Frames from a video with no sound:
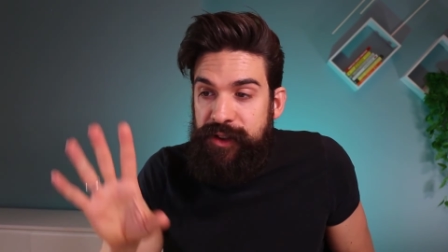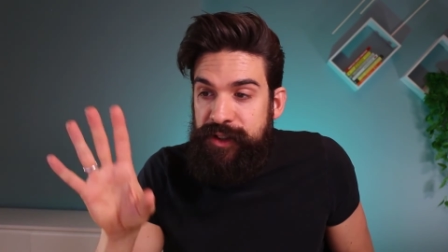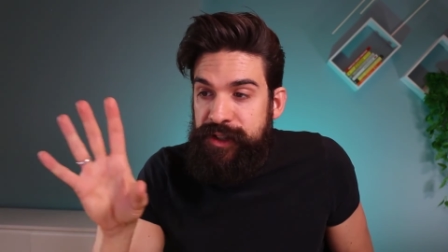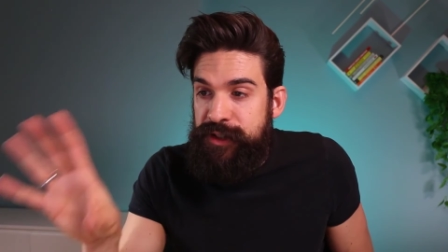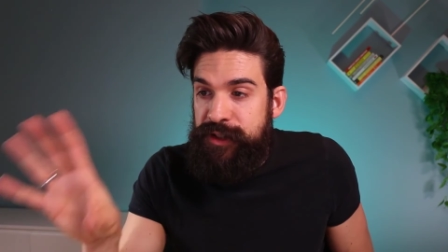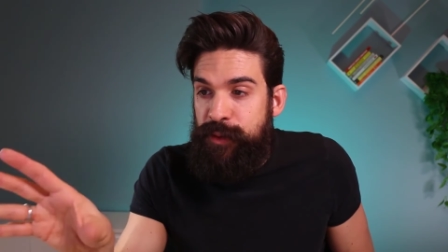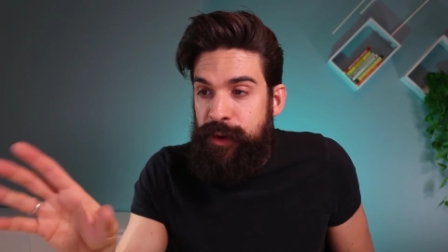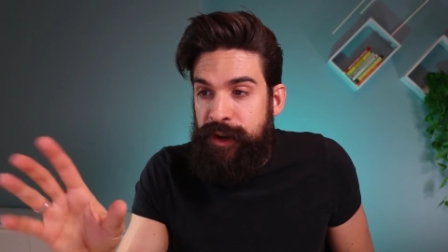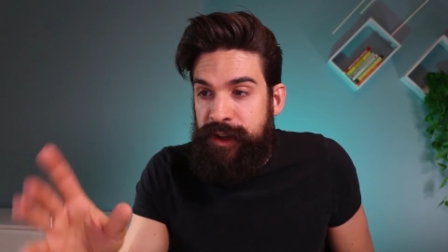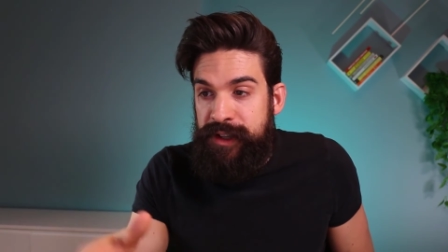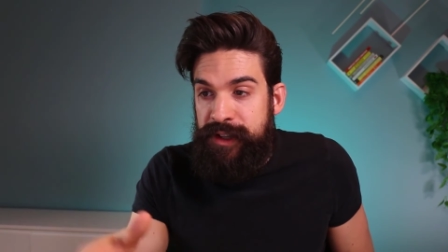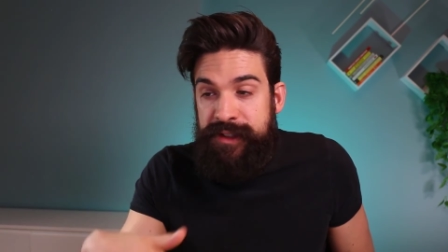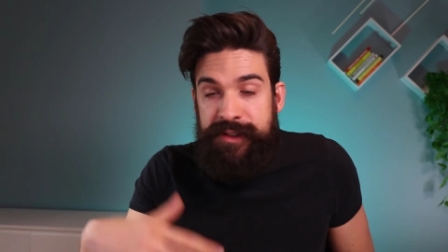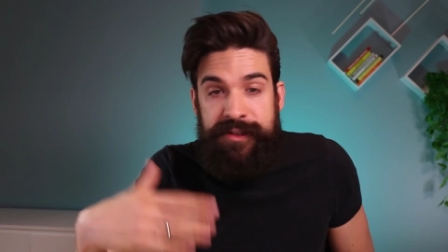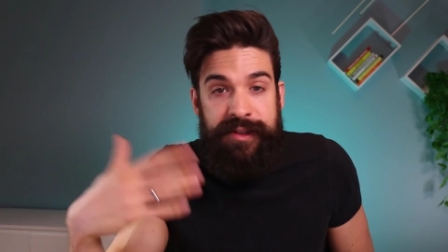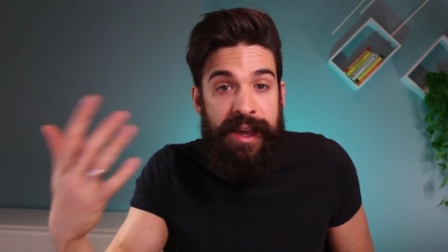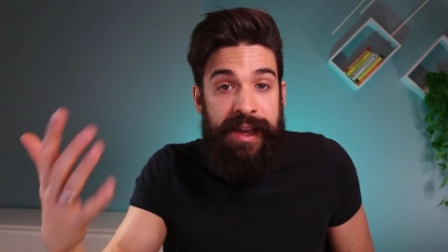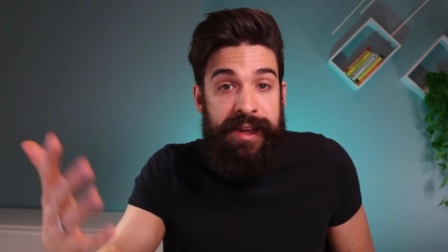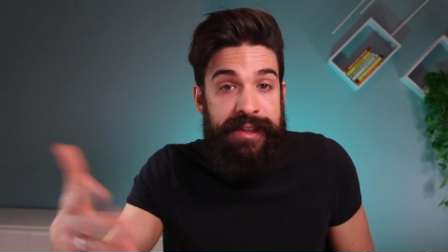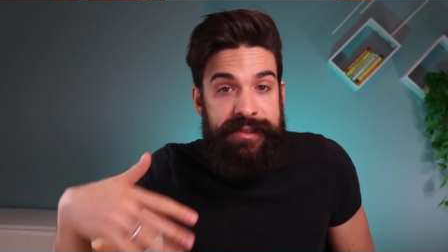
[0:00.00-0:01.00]
you just want to
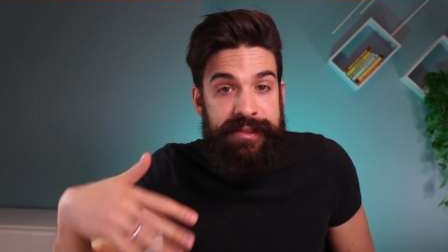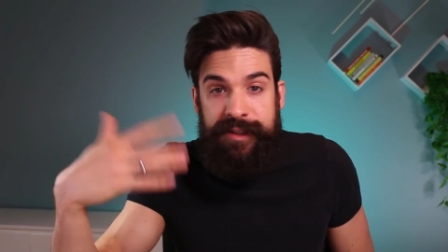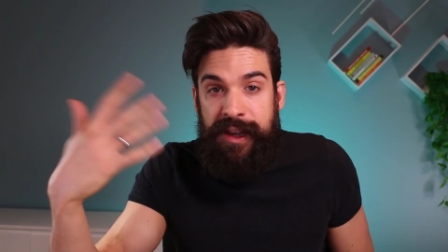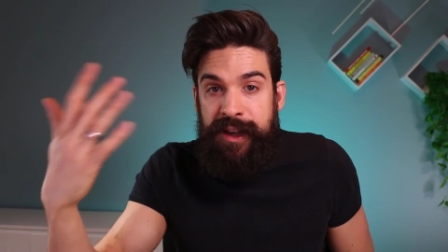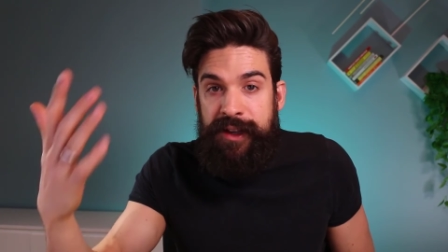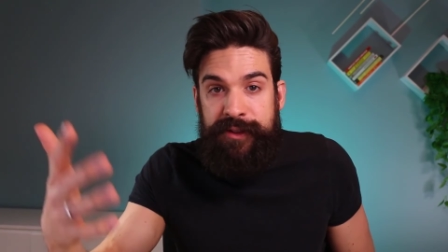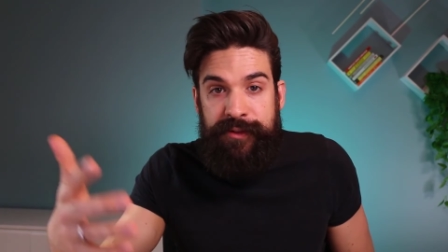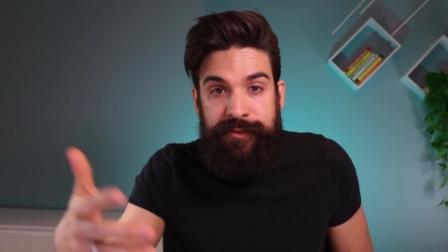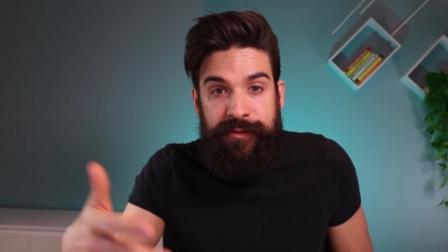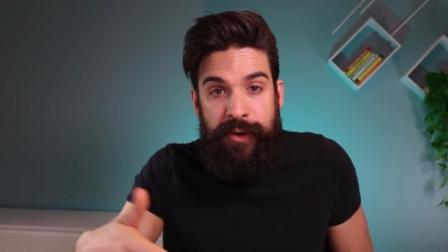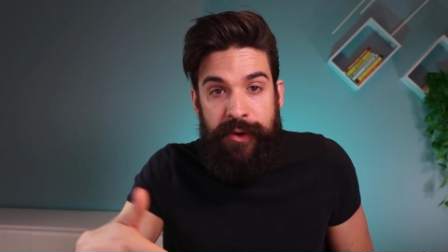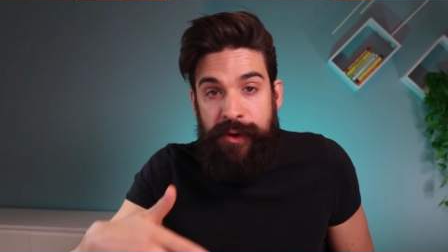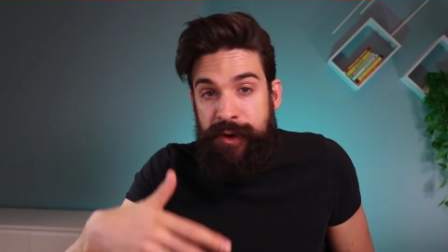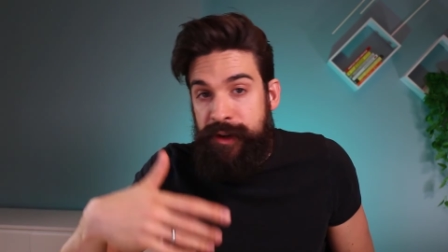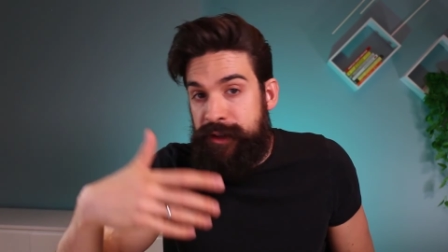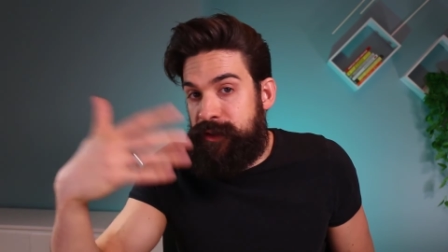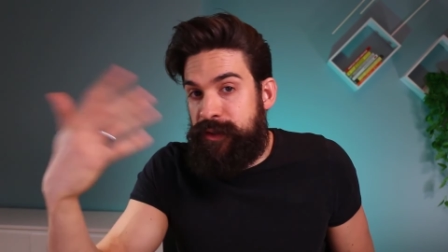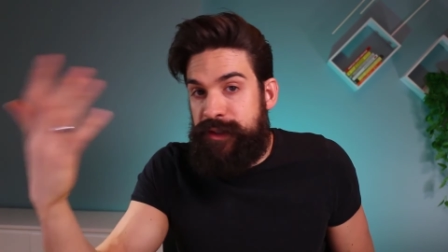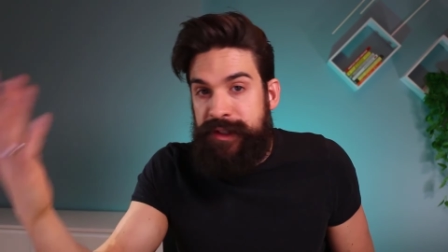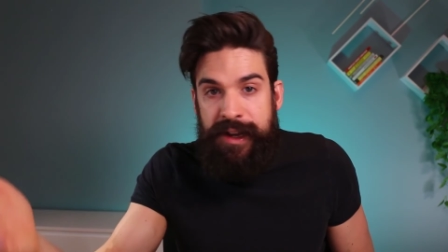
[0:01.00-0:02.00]
say sales
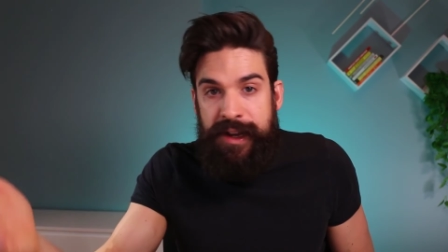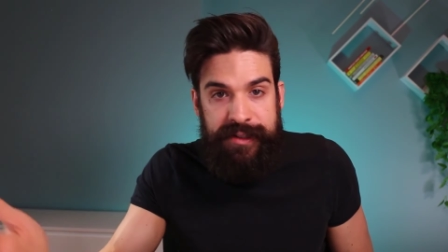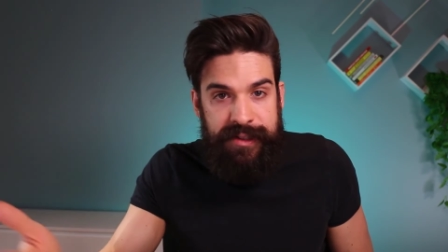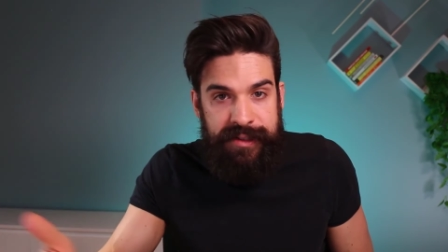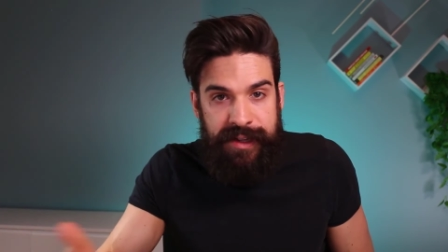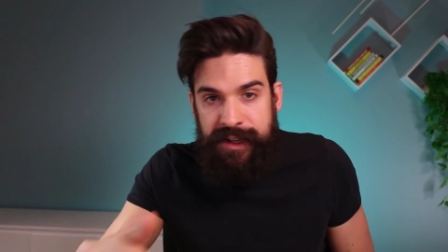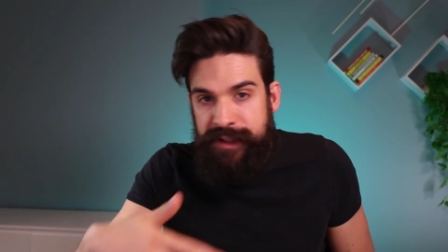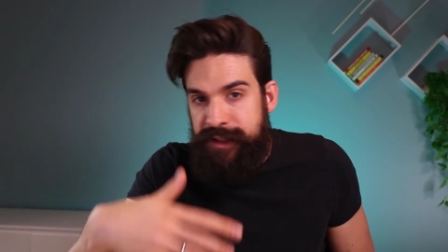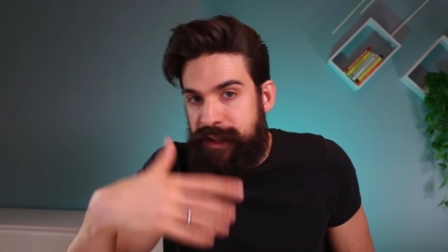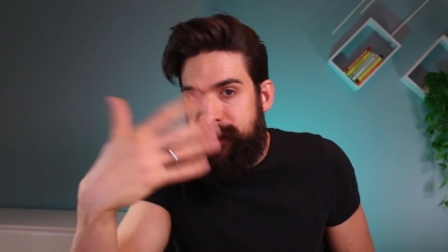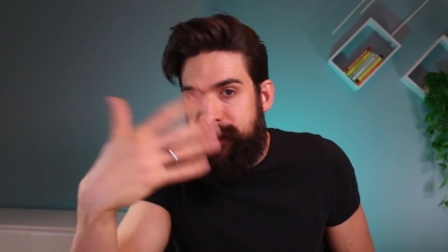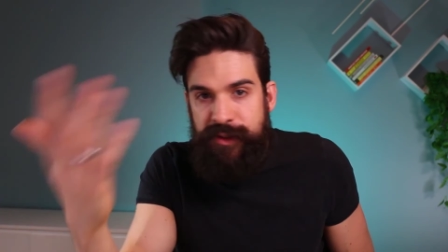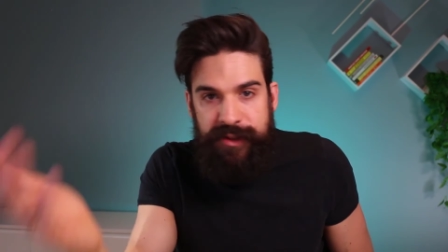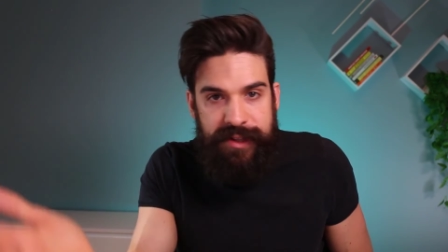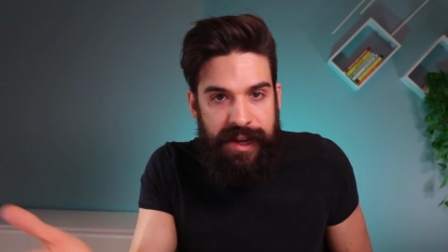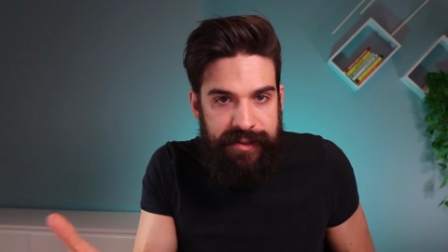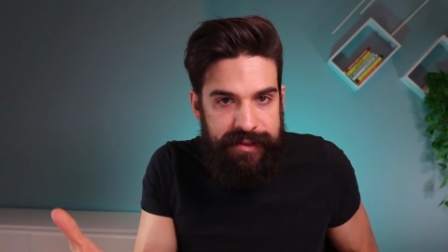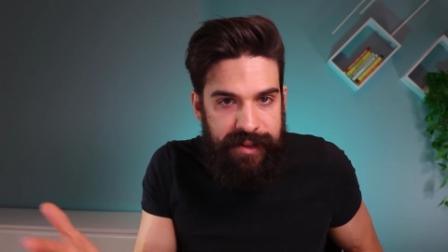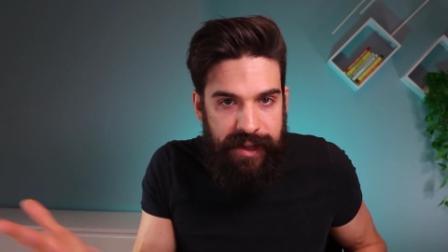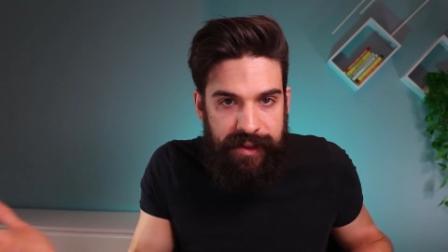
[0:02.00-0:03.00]
for 2019,
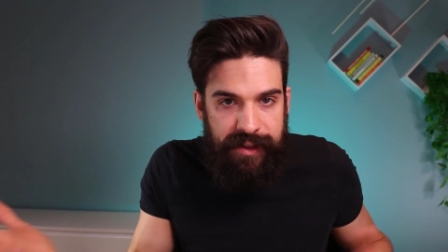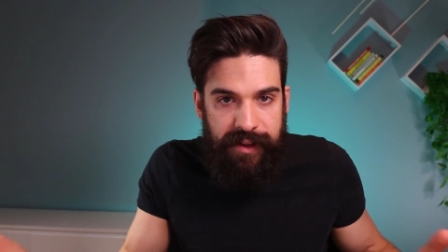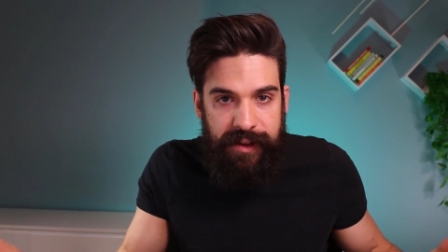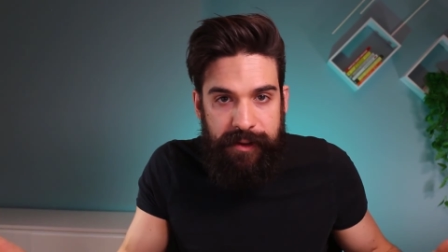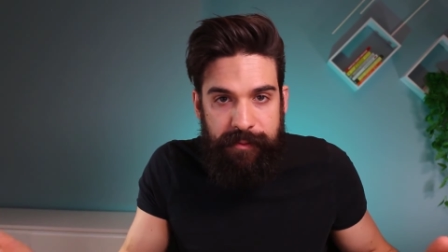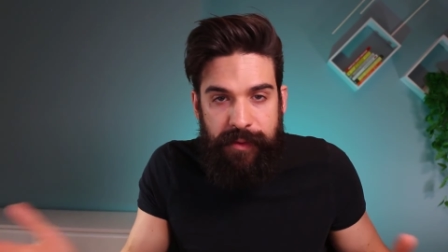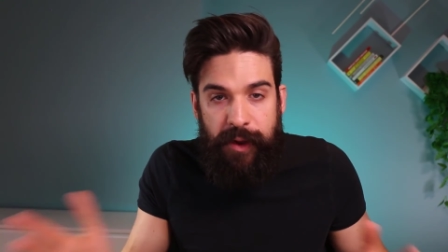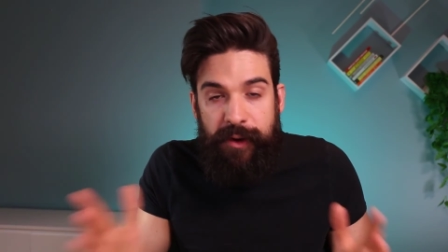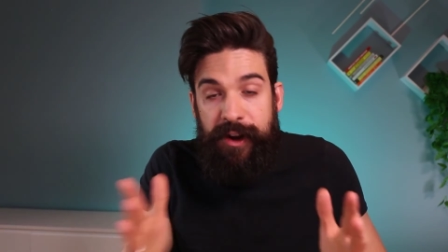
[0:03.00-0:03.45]
2018.